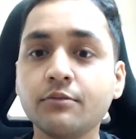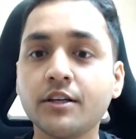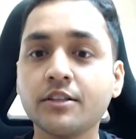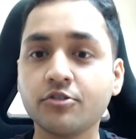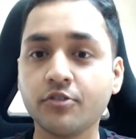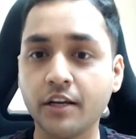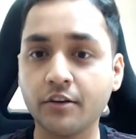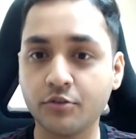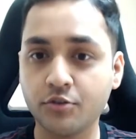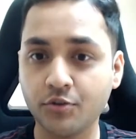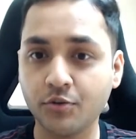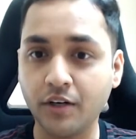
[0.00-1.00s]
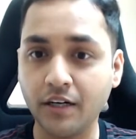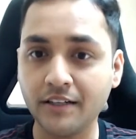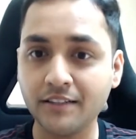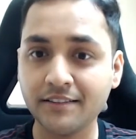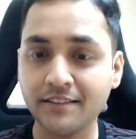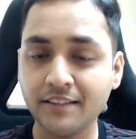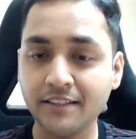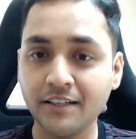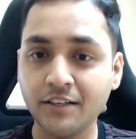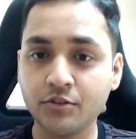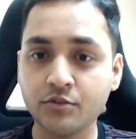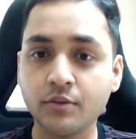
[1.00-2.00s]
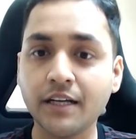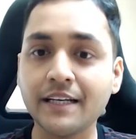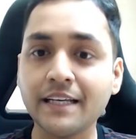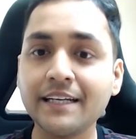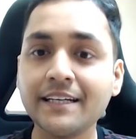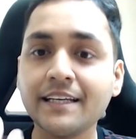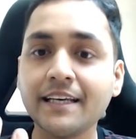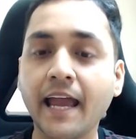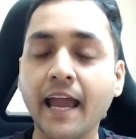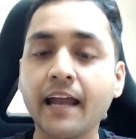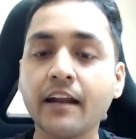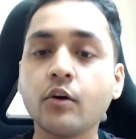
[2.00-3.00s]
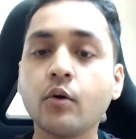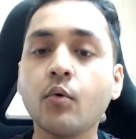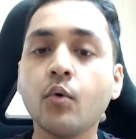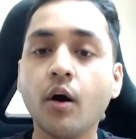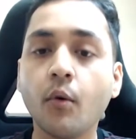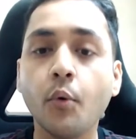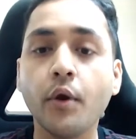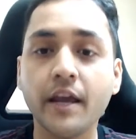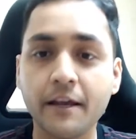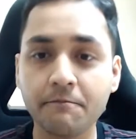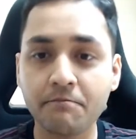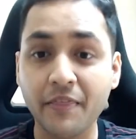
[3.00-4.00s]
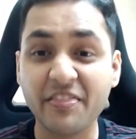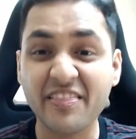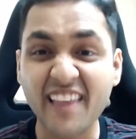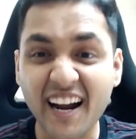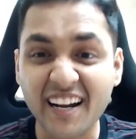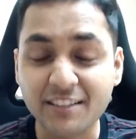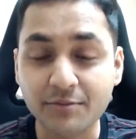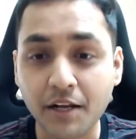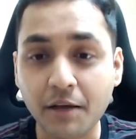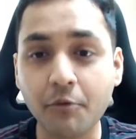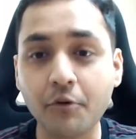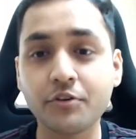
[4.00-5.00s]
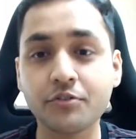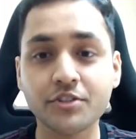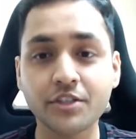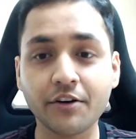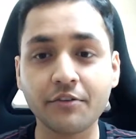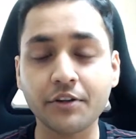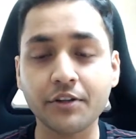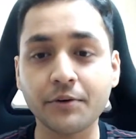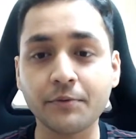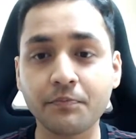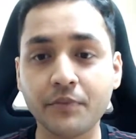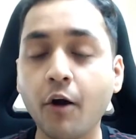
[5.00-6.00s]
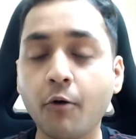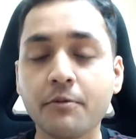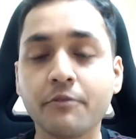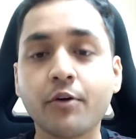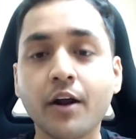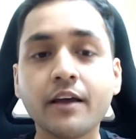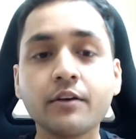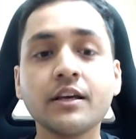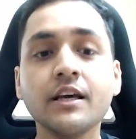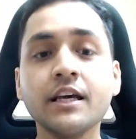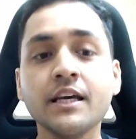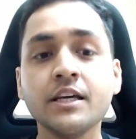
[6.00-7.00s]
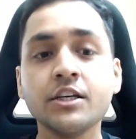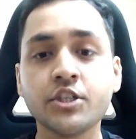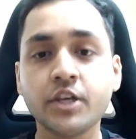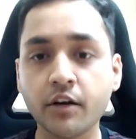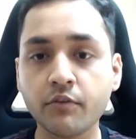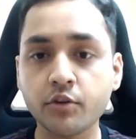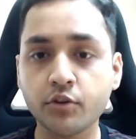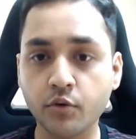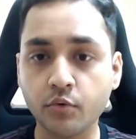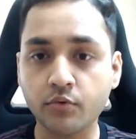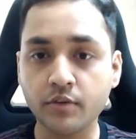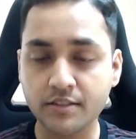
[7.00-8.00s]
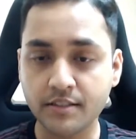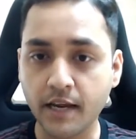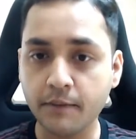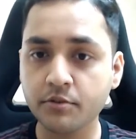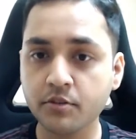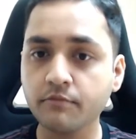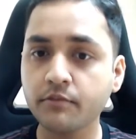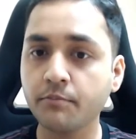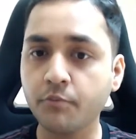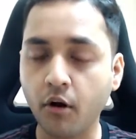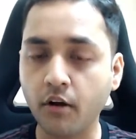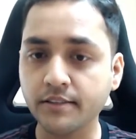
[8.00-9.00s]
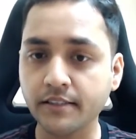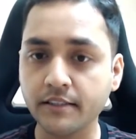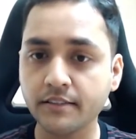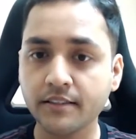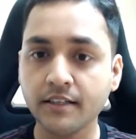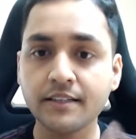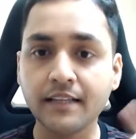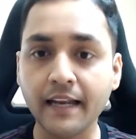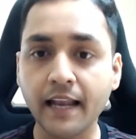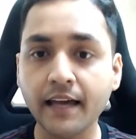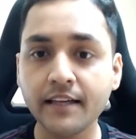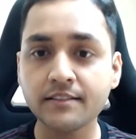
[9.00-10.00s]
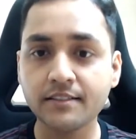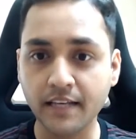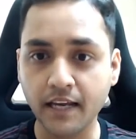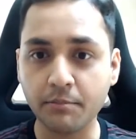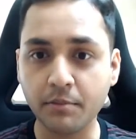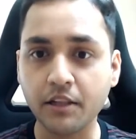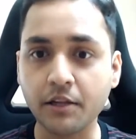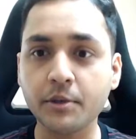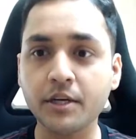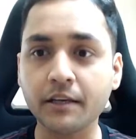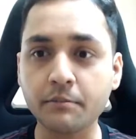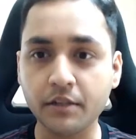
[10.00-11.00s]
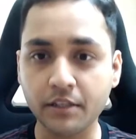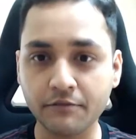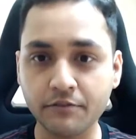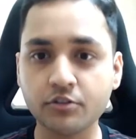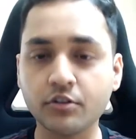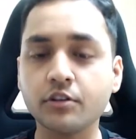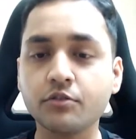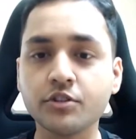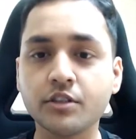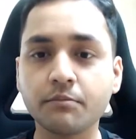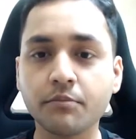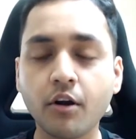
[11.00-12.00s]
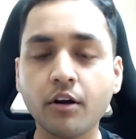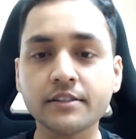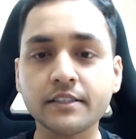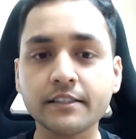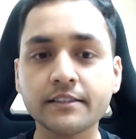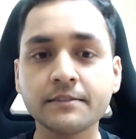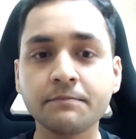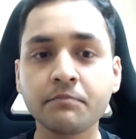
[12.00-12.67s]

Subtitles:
it's trying to show us so that it can go away. And that is what I'm going to share with you. Now, before I share with you the steps of the process, the 9-step limiting belief dissolution process,